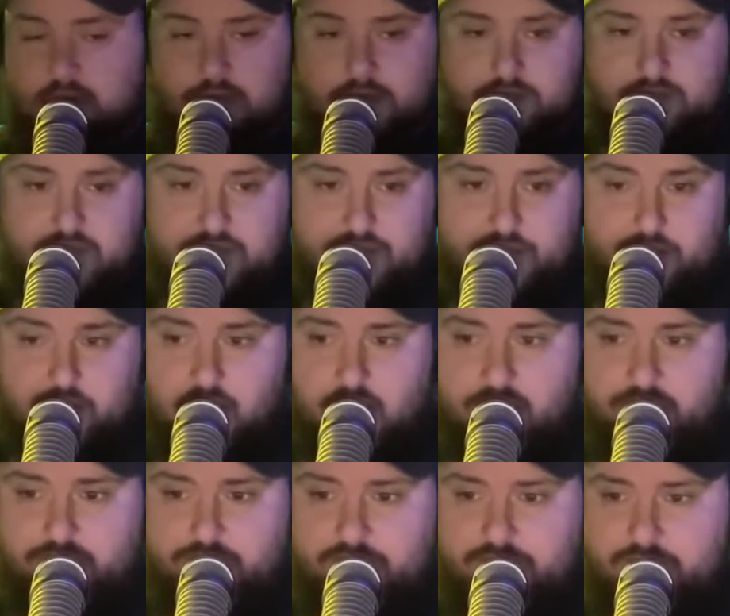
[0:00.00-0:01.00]
taking
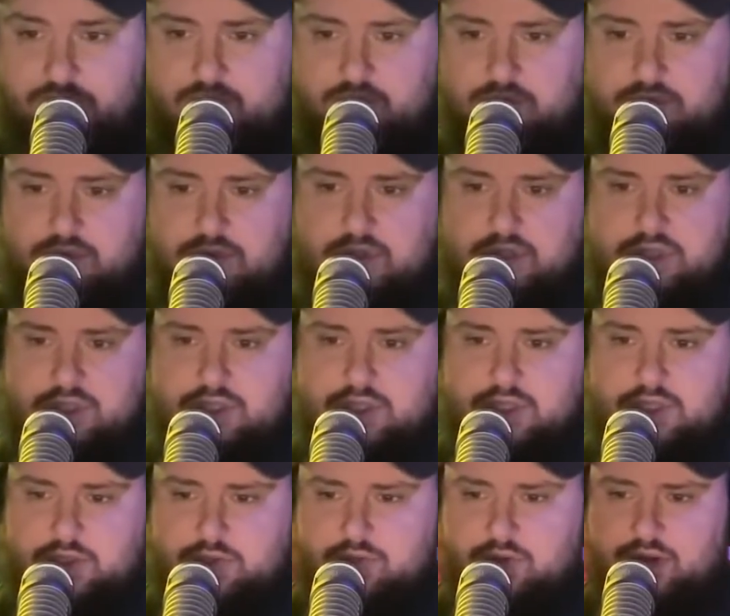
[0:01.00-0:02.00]
off in
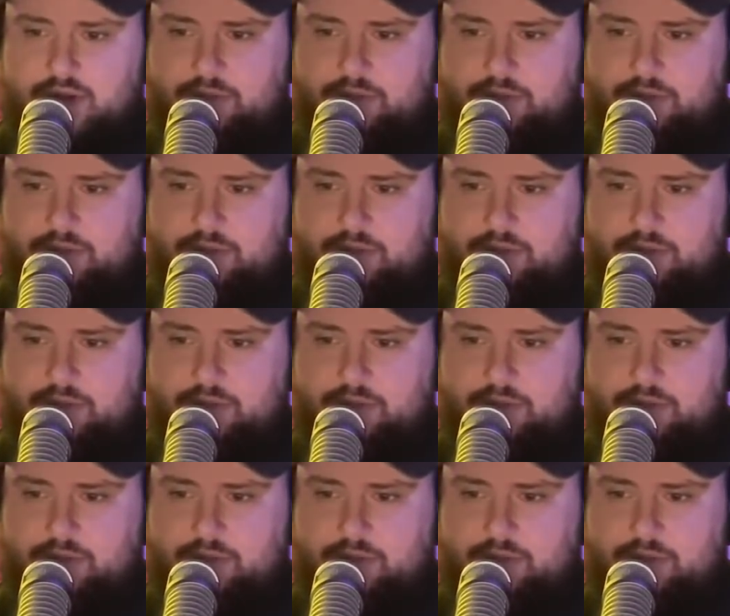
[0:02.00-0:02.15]
such a way,